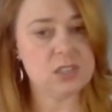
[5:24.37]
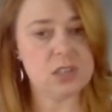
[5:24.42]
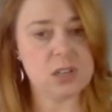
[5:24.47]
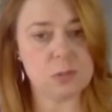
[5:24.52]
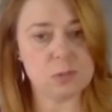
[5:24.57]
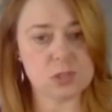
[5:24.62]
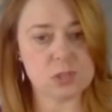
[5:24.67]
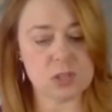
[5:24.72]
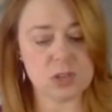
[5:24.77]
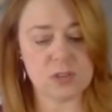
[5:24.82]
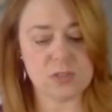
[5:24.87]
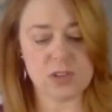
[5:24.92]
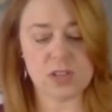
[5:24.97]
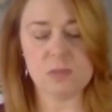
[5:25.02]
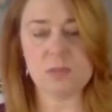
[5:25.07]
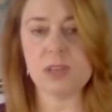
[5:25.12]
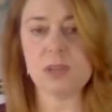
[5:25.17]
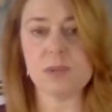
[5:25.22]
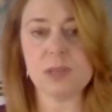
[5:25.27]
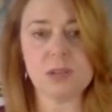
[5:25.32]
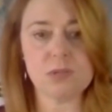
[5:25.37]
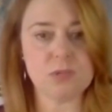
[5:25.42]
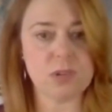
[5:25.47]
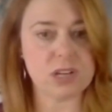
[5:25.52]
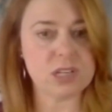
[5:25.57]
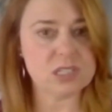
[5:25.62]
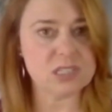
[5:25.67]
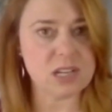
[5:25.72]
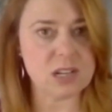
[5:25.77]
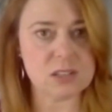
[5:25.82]
observe it, maybe write
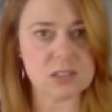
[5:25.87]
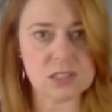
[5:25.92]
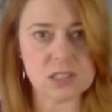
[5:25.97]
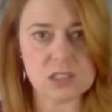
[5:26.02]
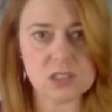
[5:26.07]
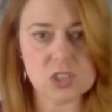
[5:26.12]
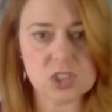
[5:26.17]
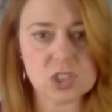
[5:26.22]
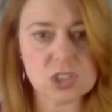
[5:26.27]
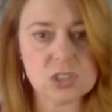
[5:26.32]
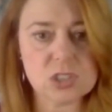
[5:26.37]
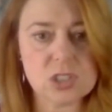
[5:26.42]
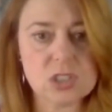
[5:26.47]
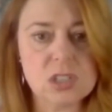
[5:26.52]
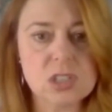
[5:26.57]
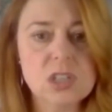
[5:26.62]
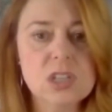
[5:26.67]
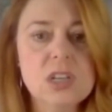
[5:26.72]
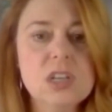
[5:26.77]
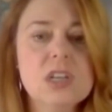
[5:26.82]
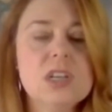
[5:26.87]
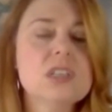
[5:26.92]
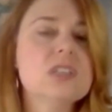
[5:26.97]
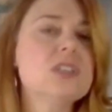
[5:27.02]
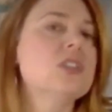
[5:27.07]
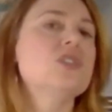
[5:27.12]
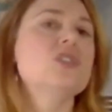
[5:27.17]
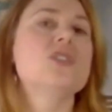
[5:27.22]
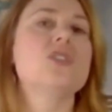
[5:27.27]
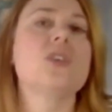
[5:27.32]
it down in a journal.
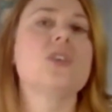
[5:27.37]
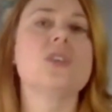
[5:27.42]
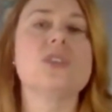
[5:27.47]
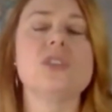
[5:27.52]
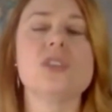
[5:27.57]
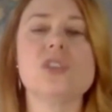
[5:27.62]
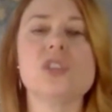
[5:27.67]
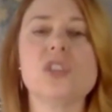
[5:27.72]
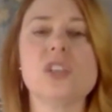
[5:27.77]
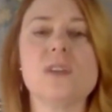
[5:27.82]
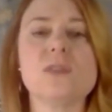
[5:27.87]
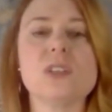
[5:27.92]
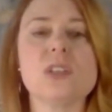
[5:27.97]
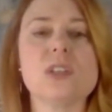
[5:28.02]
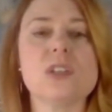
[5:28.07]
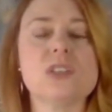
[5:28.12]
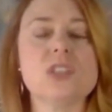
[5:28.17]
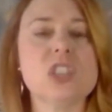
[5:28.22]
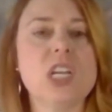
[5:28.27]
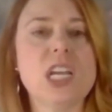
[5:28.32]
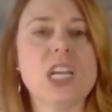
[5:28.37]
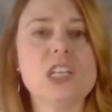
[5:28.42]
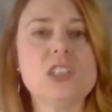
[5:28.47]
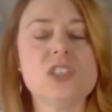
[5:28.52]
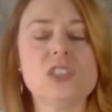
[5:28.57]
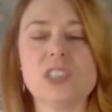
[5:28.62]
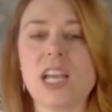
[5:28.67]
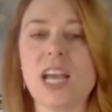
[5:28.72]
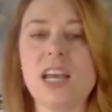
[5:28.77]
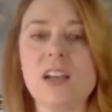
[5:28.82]
Did you notice a shift or a change?
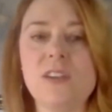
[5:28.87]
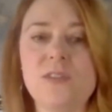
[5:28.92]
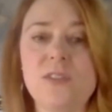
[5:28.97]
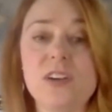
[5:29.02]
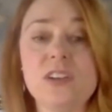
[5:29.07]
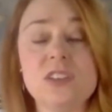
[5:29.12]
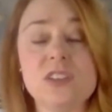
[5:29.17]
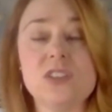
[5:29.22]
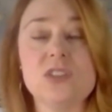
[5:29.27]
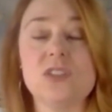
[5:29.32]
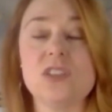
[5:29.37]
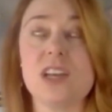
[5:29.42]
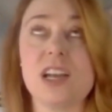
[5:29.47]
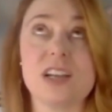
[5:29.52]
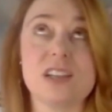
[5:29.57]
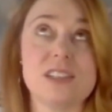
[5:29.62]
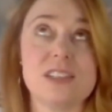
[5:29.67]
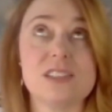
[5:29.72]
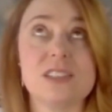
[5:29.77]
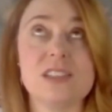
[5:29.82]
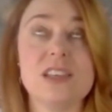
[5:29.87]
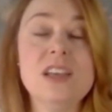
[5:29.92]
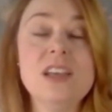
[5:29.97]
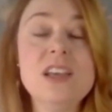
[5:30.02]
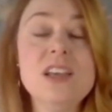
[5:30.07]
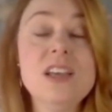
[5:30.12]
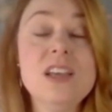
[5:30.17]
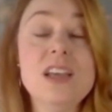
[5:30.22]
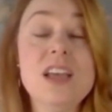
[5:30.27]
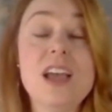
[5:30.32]
It's kind of fun to do that because
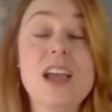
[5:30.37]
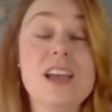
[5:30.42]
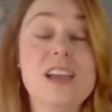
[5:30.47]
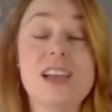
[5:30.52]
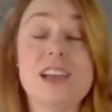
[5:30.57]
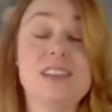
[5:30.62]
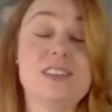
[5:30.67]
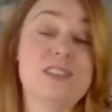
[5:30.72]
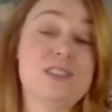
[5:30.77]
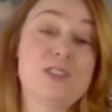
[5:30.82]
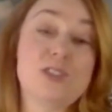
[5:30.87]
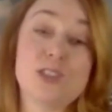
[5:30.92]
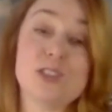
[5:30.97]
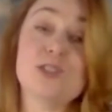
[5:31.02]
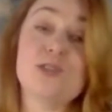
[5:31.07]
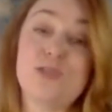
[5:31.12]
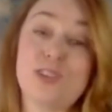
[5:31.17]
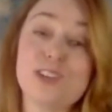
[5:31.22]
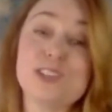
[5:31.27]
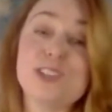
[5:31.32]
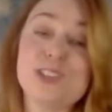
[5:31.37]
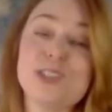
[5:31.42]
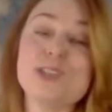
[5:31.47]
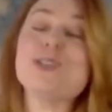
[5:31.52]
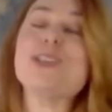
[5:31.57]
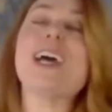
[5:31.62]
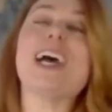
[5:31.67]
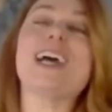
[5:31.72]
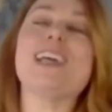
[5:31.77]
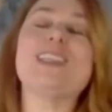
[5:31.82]
it's just fun to do
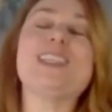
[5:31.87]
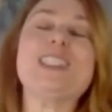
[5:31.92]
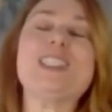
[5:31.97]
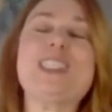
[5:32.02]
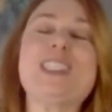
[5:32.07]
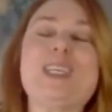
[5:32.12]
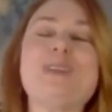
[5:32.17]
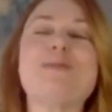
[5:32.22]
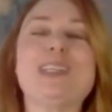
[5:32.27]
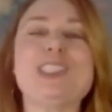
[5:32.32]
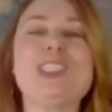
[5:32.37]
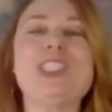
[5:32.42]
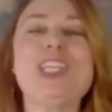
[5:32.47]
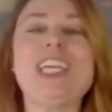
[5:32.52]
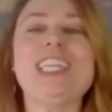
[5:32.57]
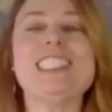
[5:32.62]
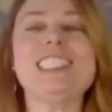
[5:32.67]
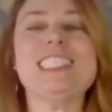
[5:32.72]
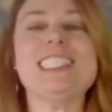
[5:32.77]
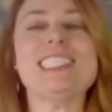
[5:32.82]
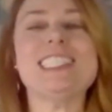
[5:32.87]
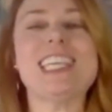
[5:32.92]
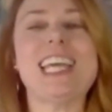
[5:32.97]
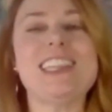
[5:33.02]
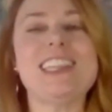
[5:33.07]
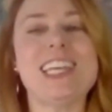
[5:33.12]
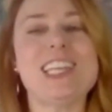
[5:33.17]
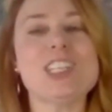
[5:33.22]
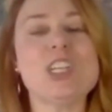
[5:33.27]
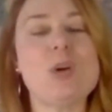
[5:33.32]
that and then see what changes and
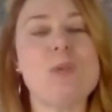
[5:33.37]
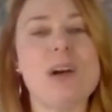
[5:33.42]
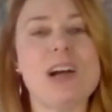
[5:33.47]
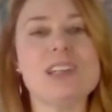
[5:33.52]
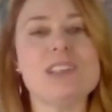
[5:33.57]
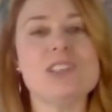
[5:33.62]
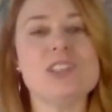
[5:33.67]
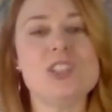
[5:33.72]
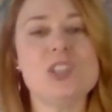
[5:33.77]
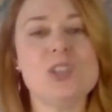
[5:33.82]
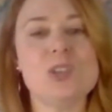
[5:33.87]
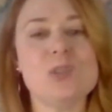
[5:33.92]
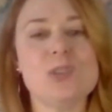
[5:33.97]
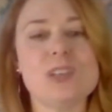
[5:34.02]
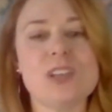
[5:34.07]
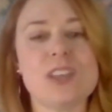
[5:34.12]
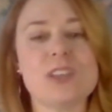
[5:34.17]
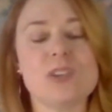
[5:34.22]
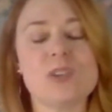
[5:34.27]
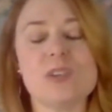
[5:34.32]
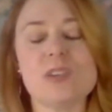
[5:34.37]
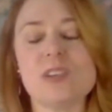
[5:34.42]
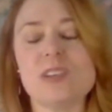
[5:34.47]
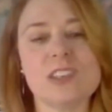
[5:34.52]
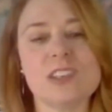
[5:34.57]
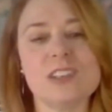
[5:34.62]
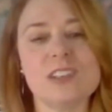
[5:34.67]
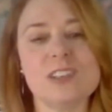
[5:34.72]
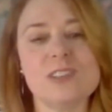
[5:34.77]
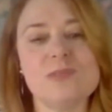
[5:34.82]
then go on to another
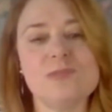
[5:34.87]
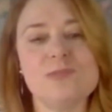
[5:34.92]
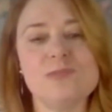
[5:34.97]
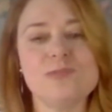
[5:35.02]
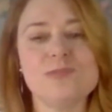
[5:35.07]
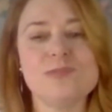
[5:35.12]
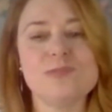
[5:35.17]
little